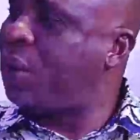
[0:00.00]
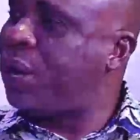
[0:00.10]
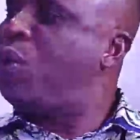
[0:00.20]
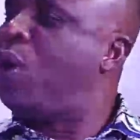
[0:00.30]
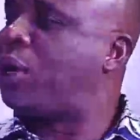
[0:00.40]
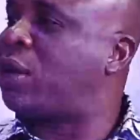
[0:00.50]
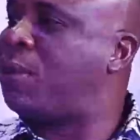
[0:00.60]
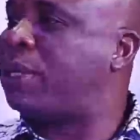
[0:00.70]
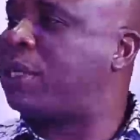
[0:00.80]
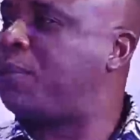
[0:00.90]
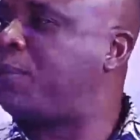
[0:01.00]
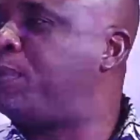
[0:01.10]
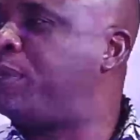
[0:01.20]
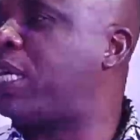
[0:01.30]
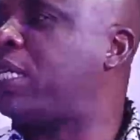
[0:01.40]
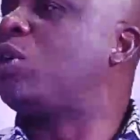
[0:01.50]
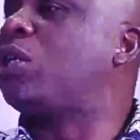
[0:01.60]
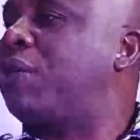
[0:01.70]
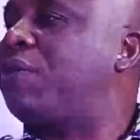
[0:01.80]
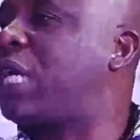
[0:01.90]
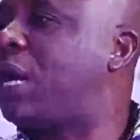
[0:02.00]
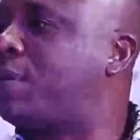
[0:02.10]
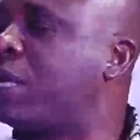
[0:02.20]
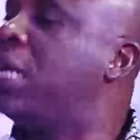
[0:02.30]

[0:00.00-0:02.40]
who are not members of the PDP said no, they have decamped.